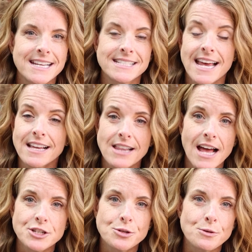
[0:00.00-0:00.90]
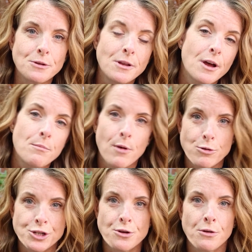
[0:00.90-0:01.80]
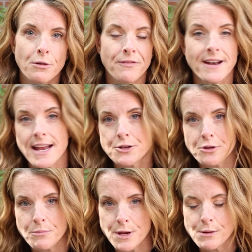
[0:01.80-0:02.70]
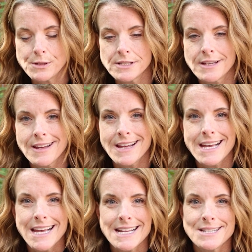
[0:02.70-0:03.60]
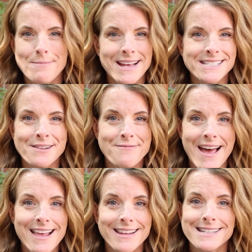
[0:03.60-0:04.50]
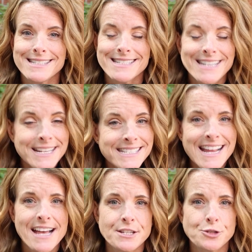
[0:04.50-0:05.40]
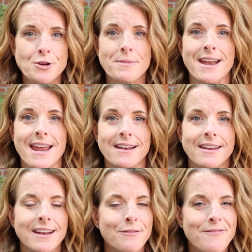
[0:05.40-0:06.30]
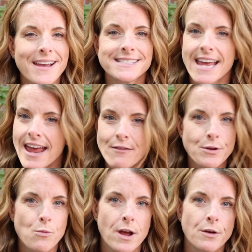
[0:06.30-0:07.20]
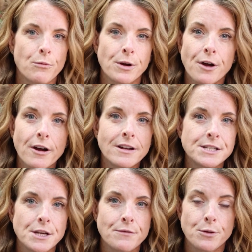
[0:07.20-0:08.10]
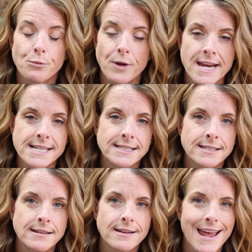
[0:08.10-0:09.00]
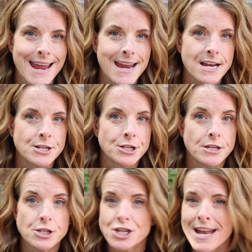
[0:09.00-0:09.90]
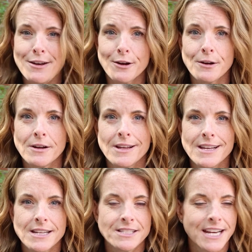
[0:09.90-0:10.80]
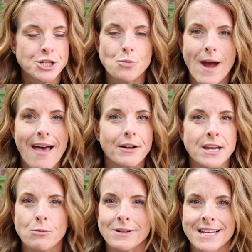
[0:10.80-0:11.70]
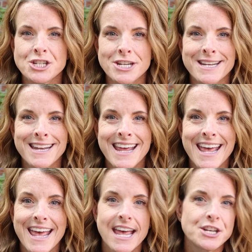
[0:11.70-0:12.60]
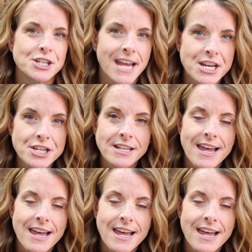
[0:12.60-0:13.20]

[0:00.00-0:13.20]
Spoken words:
psychological, emotional, or financial abuse. Domestic violence does not discriminate. It affects everyone, regardless of your race, age, gender, sexuality, religion, education